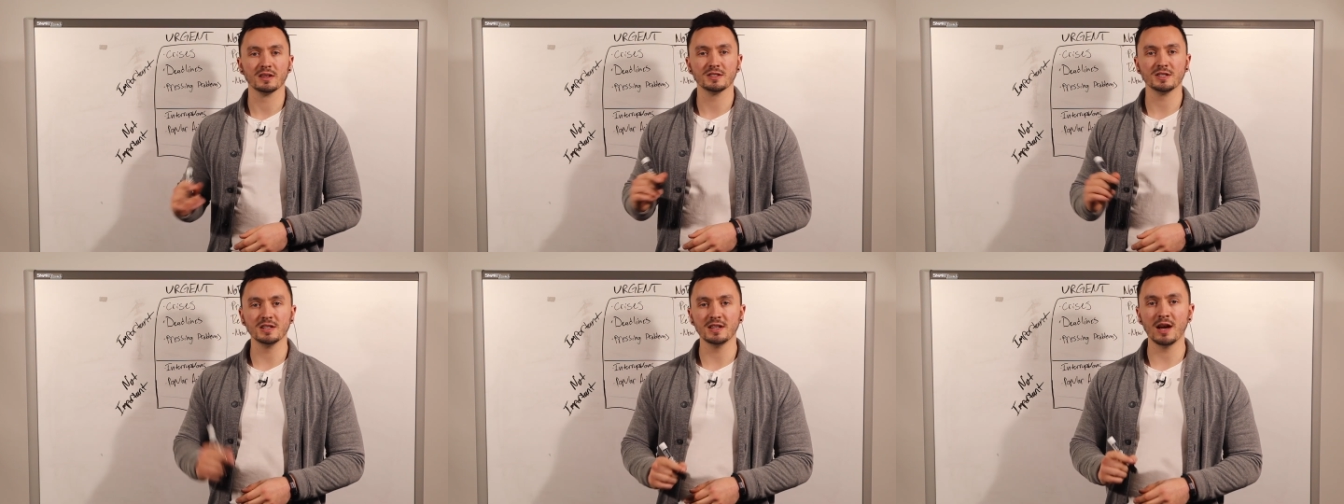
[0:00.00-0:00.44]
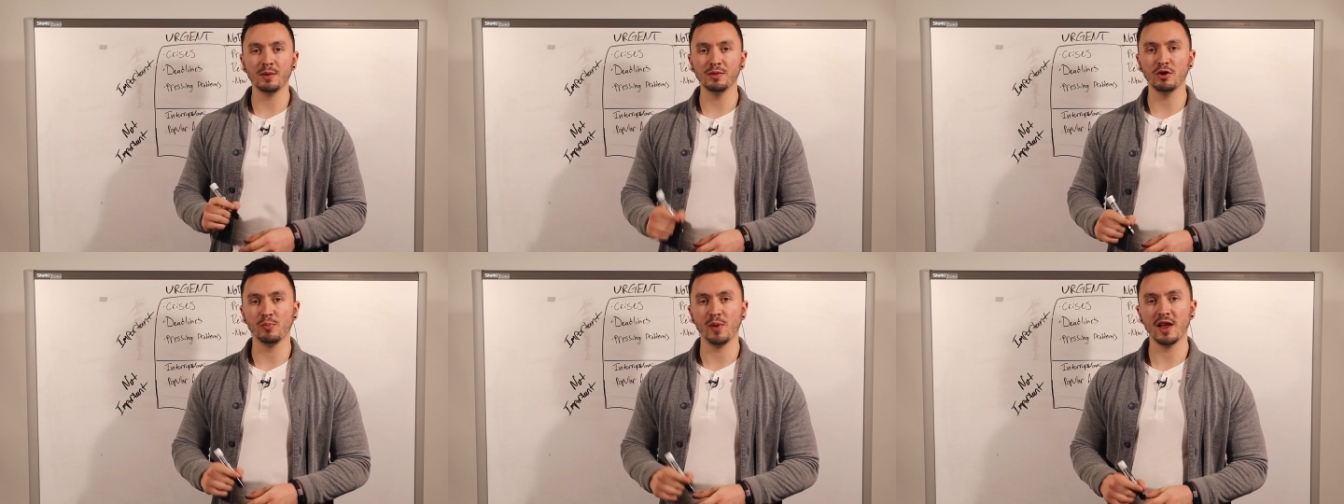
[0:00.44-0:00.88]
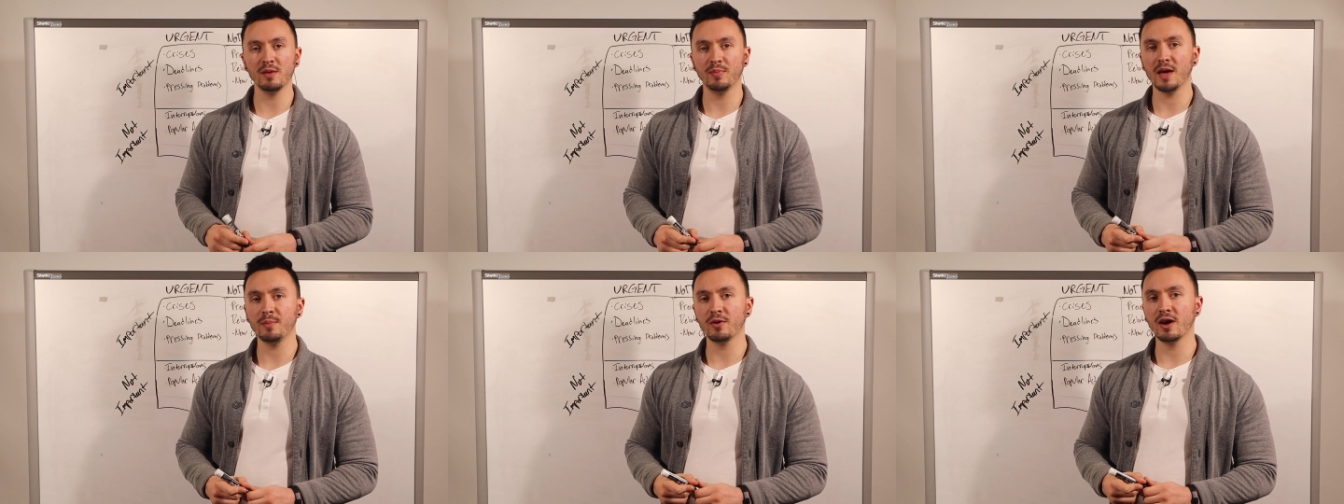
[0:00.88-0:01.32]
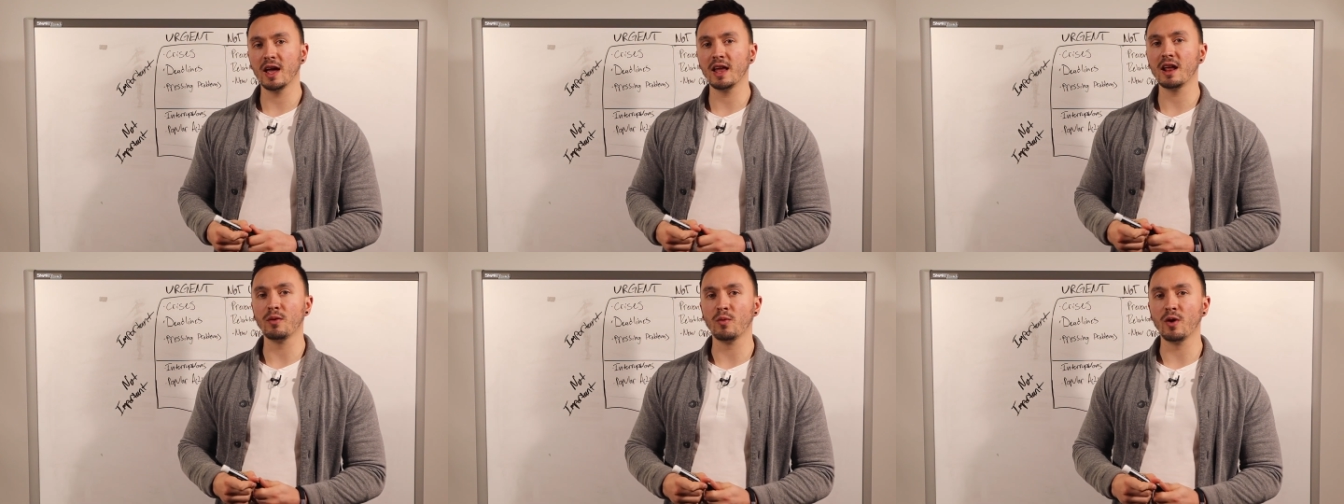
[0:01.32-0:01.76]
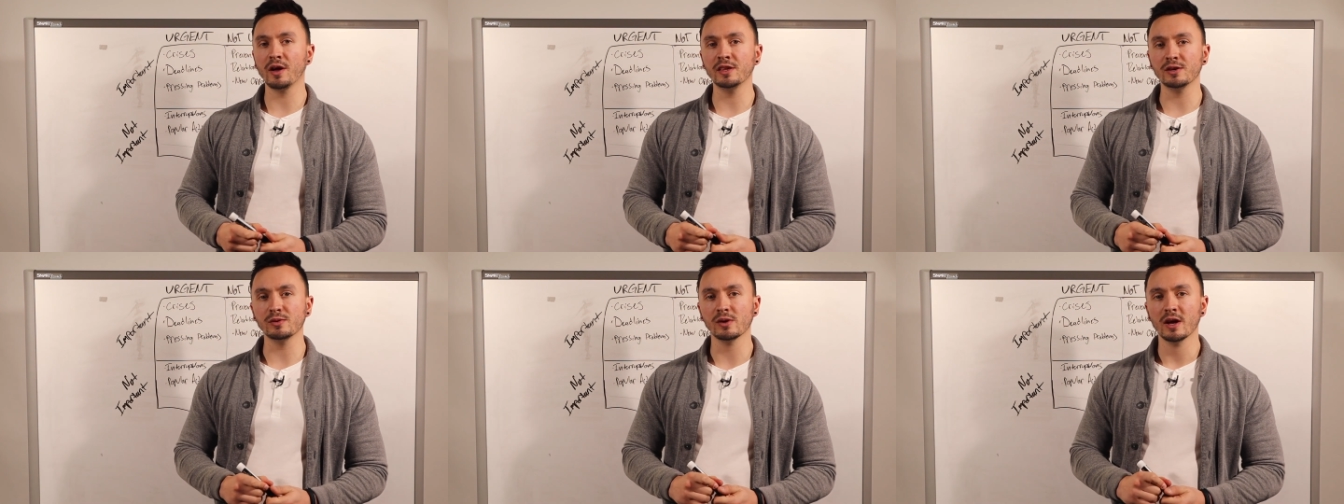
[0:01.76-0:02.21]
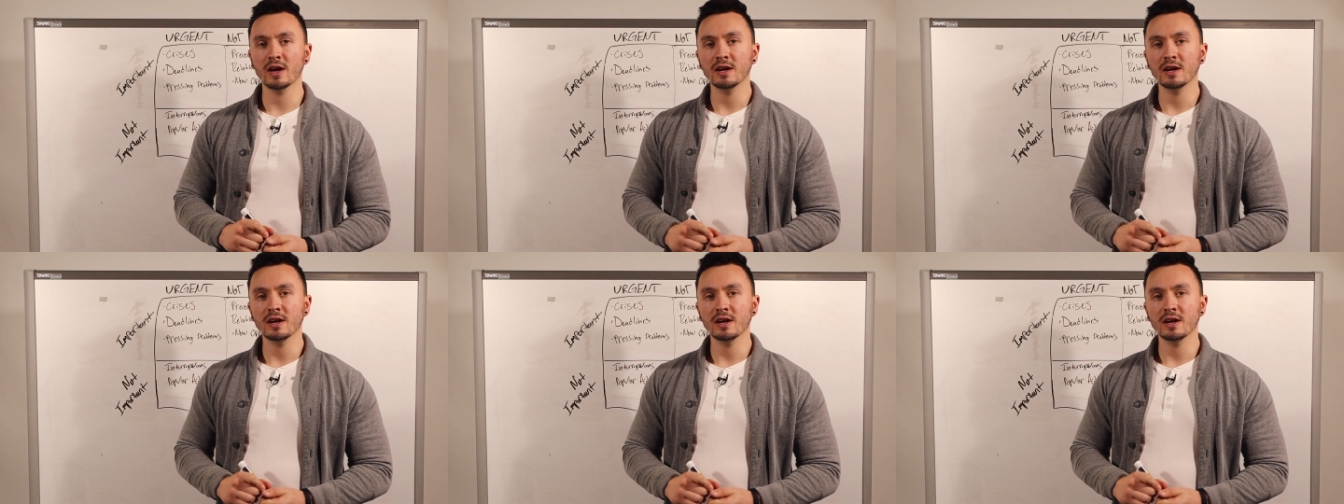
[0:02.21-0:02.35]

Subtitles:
Sit down with your pen and paper, and I want you